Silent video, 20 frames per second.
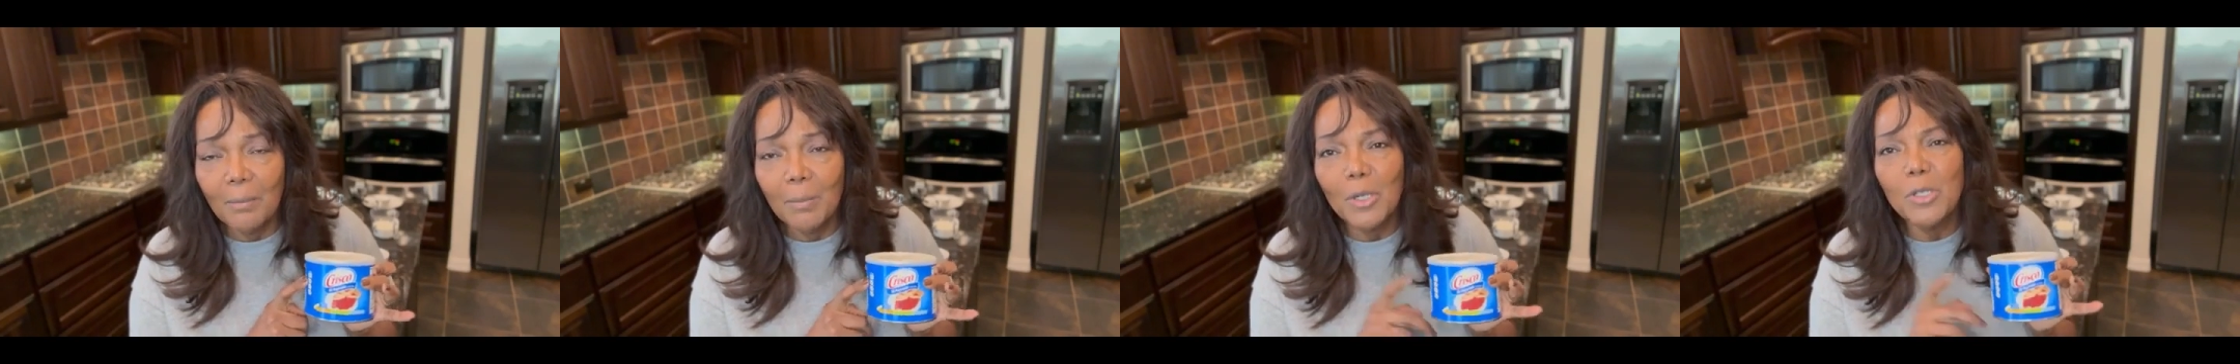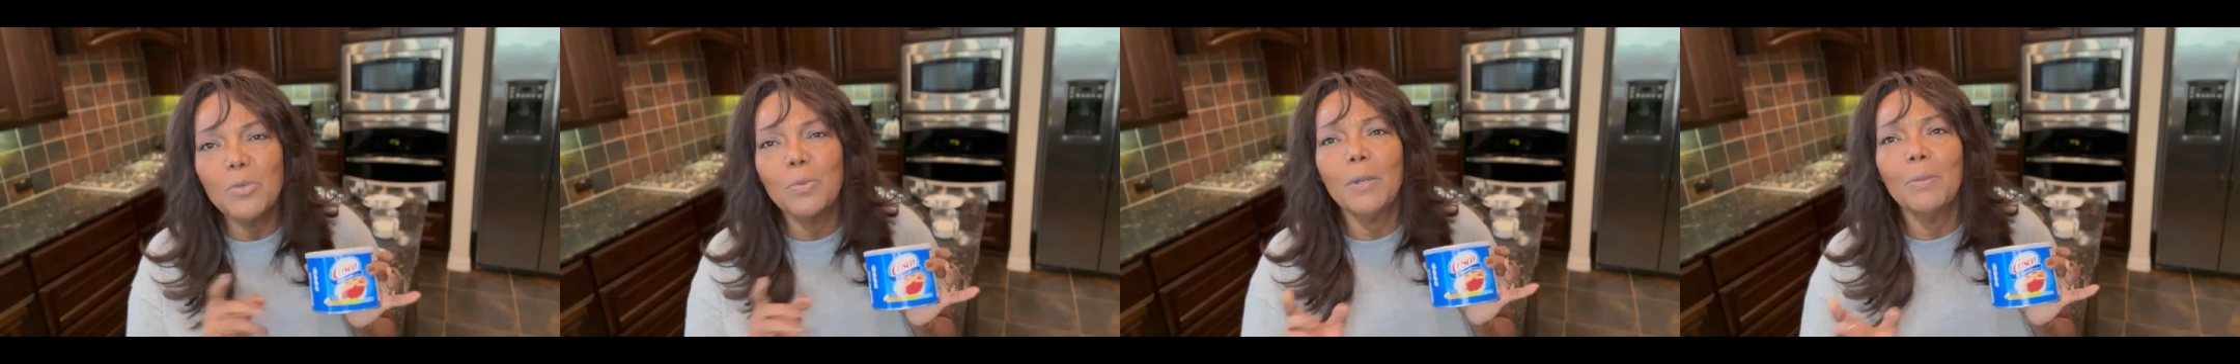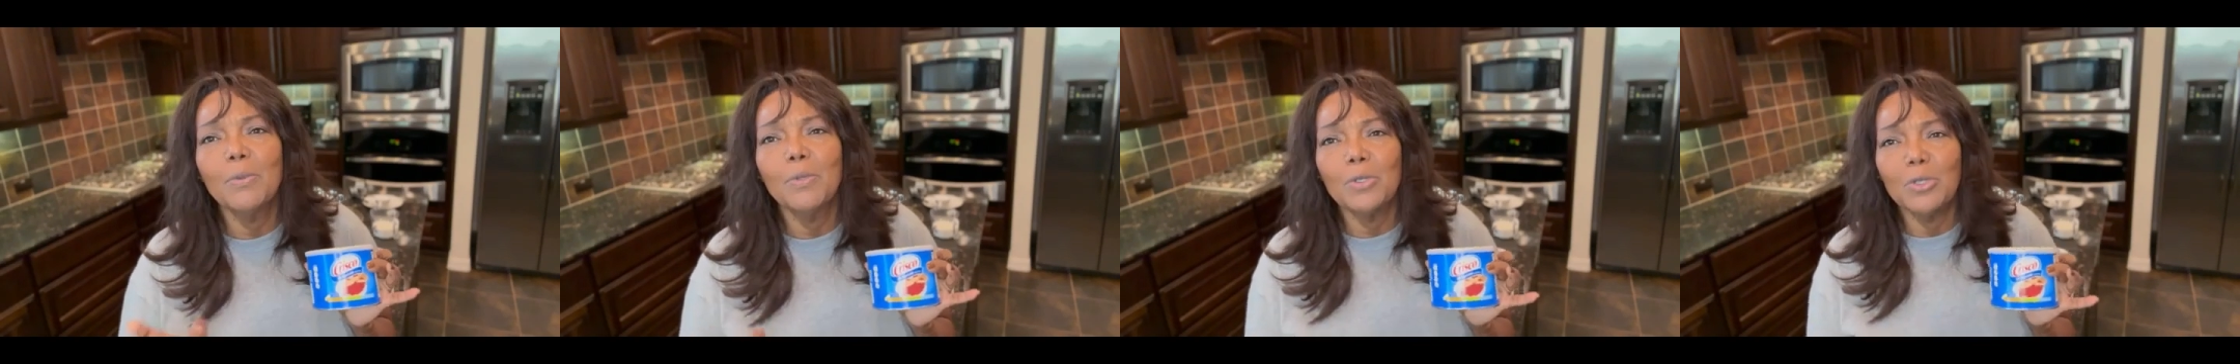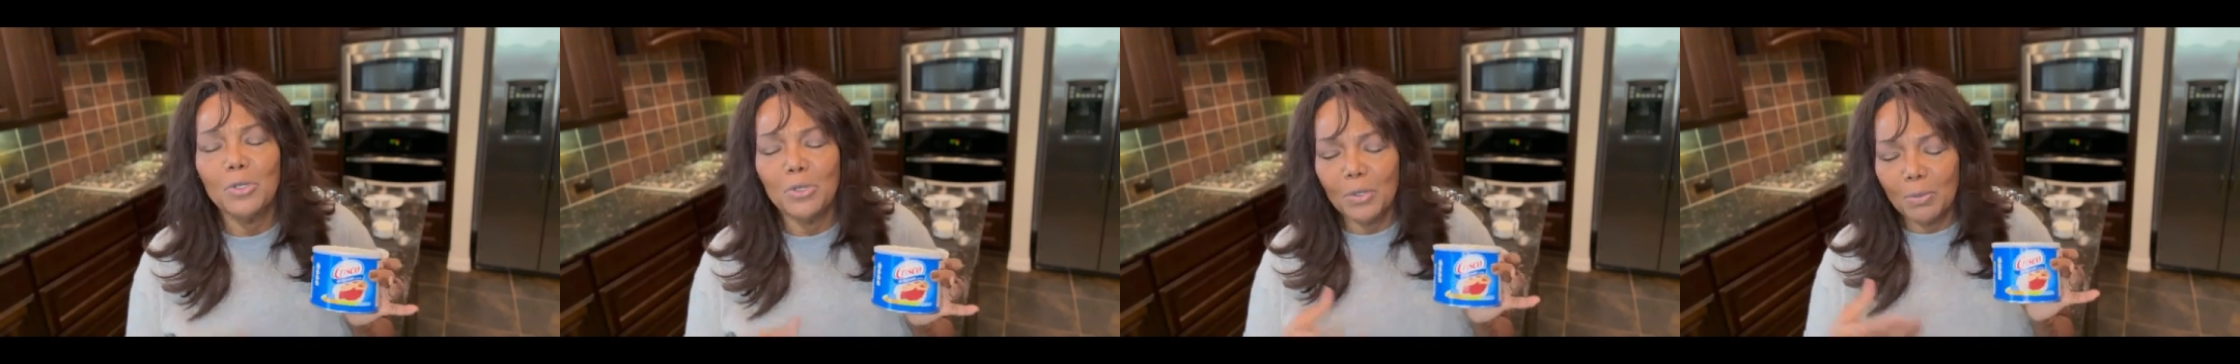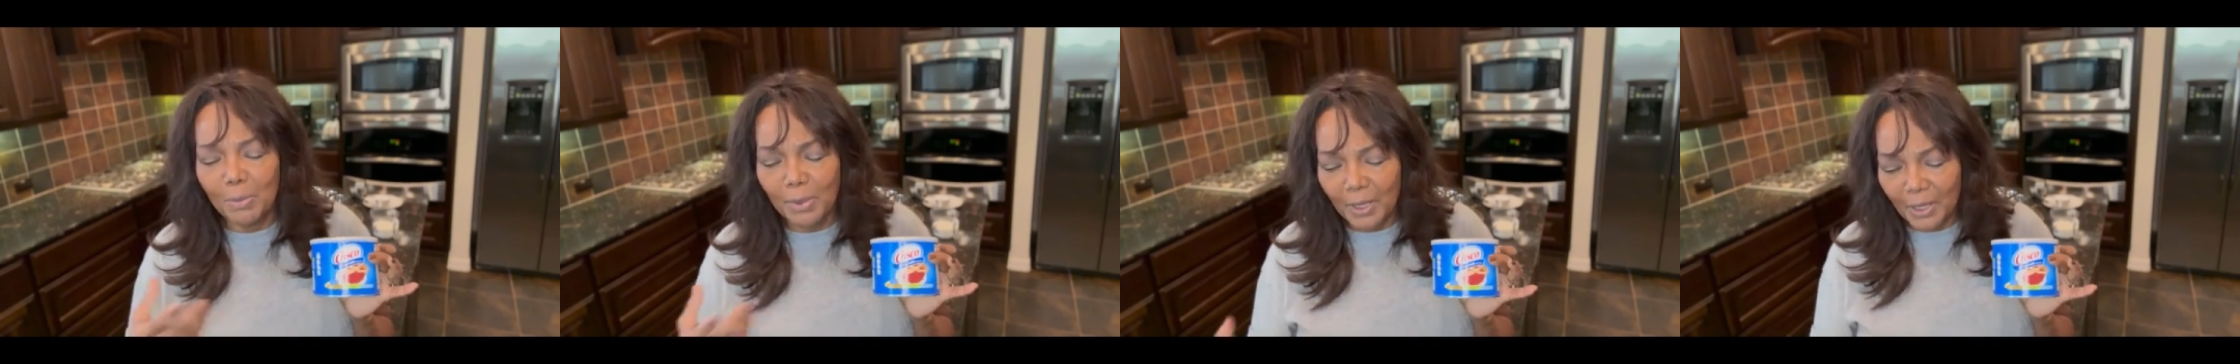Most people
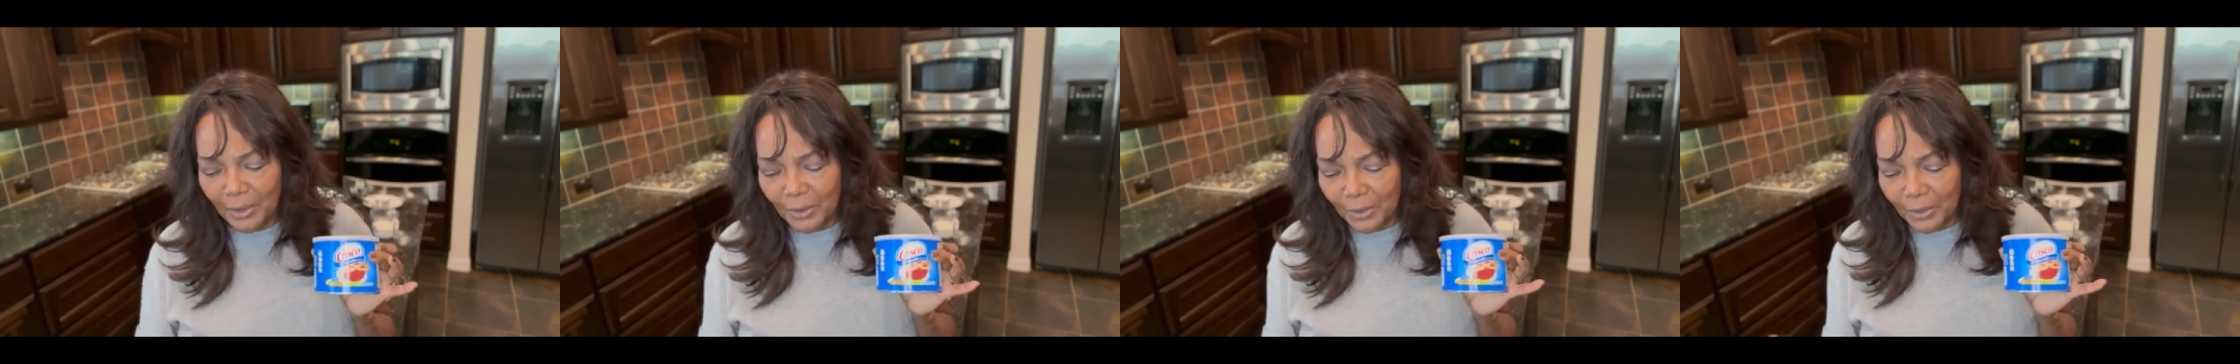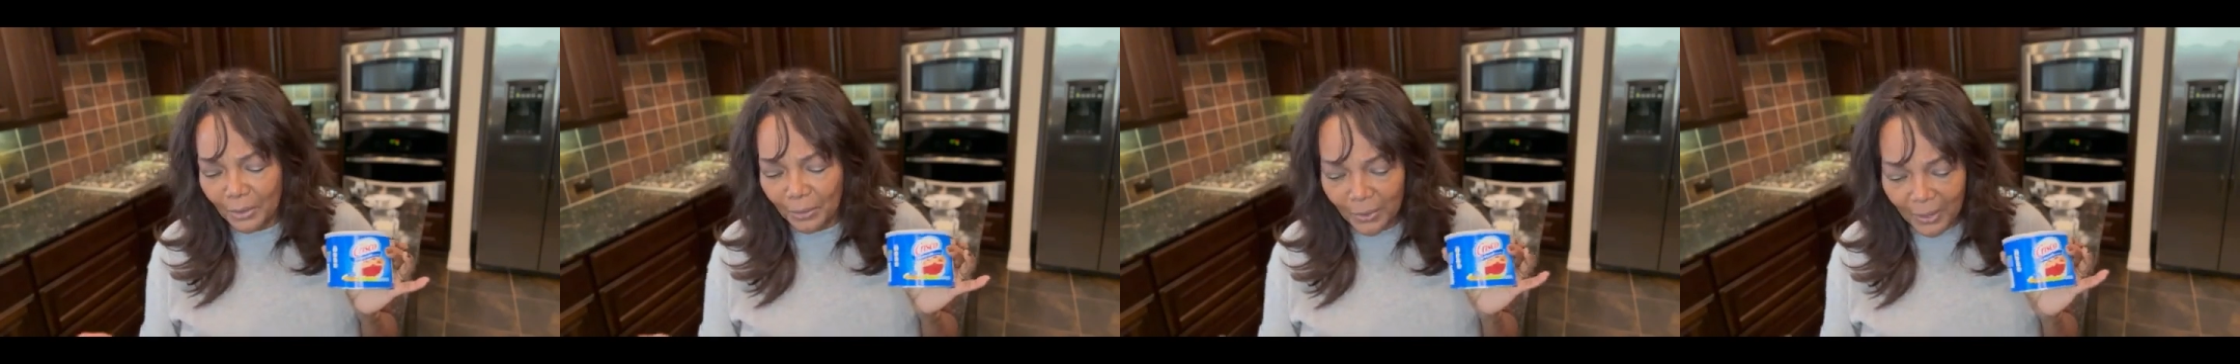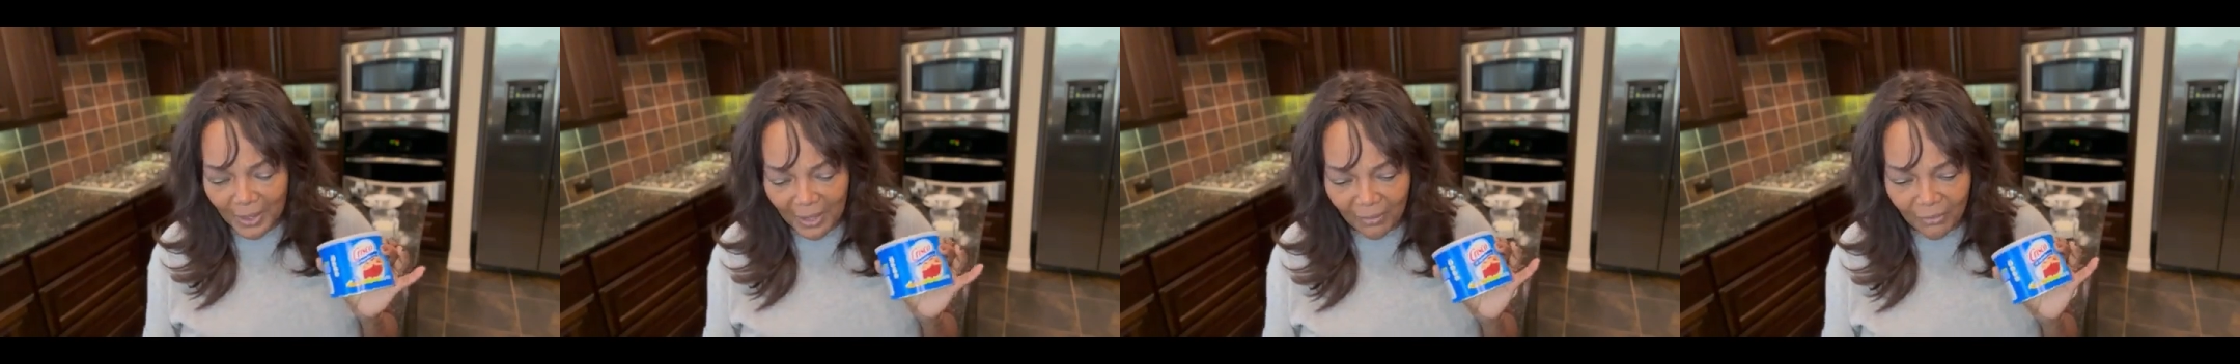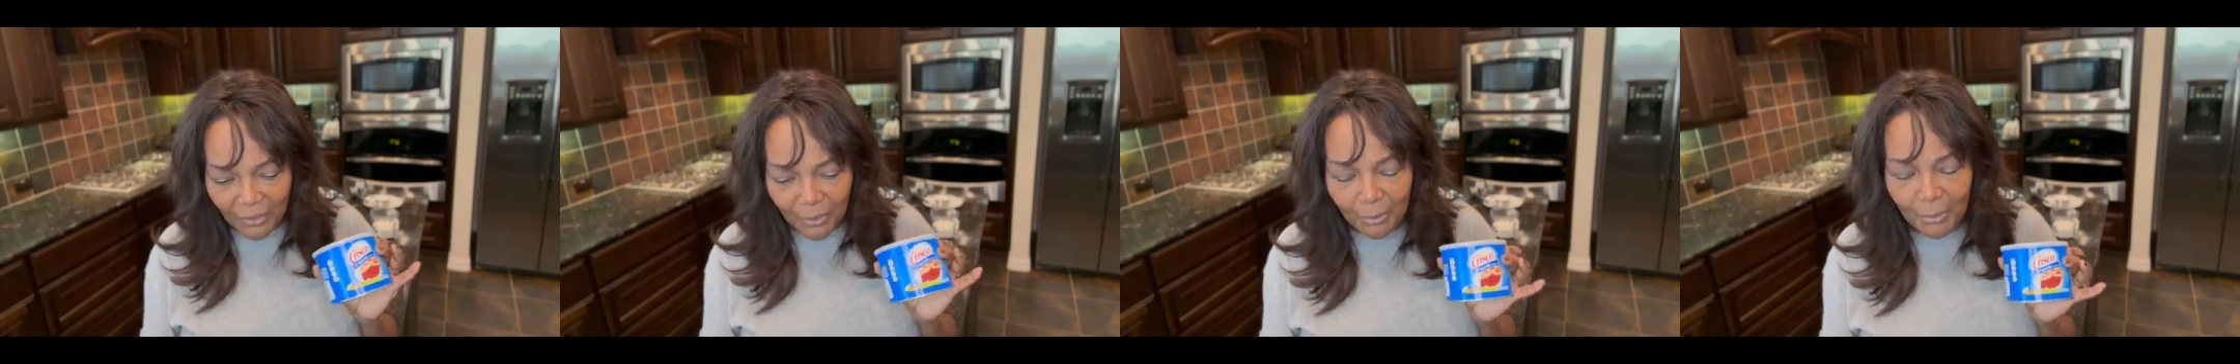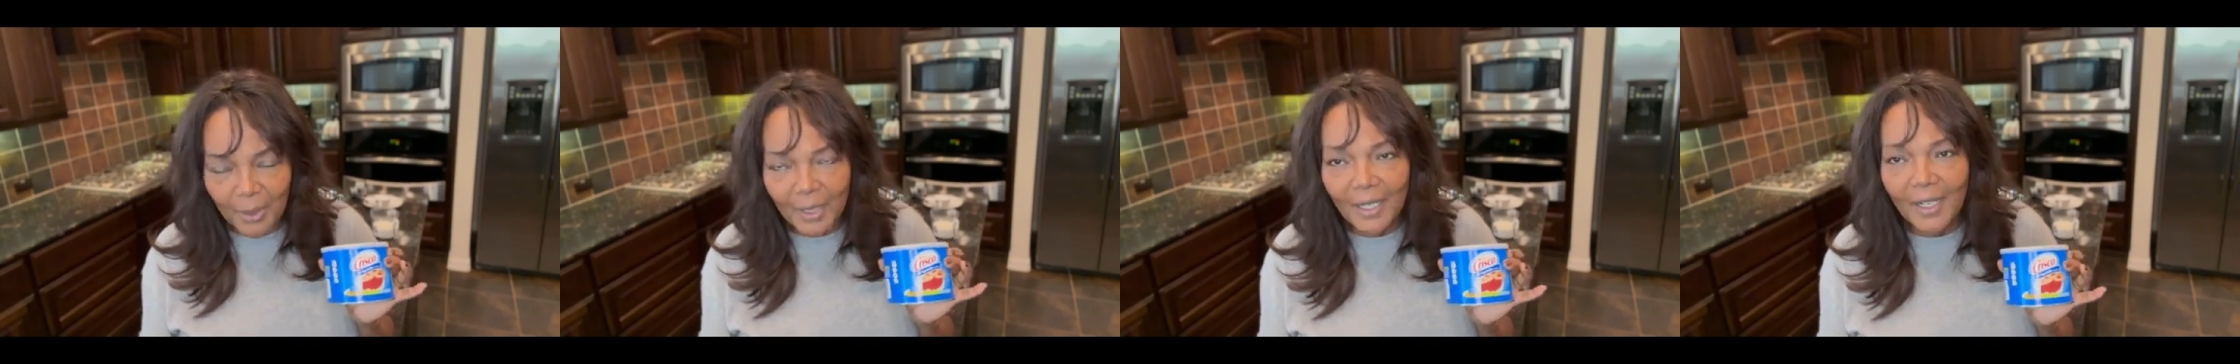use butter or
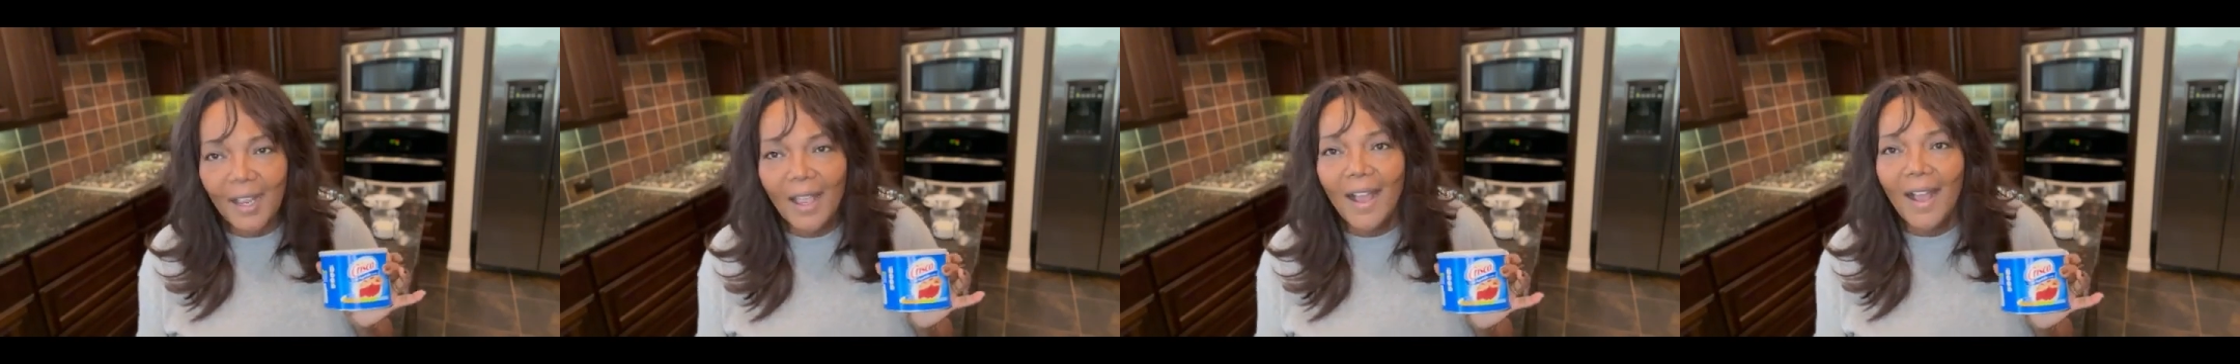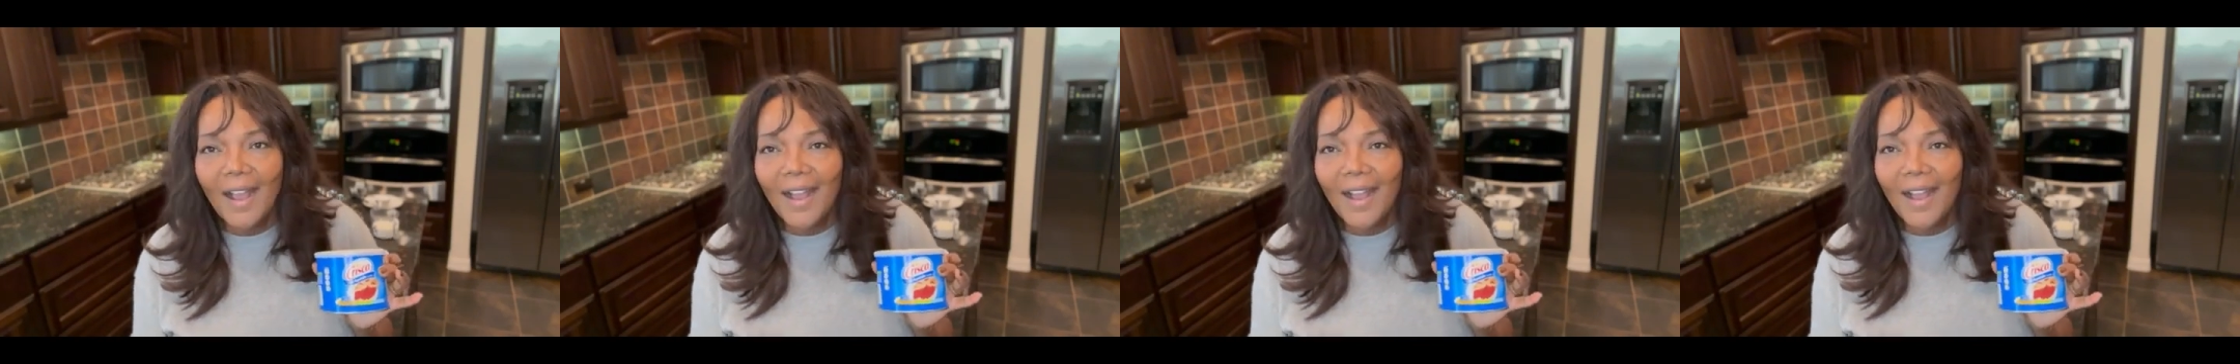whatever, but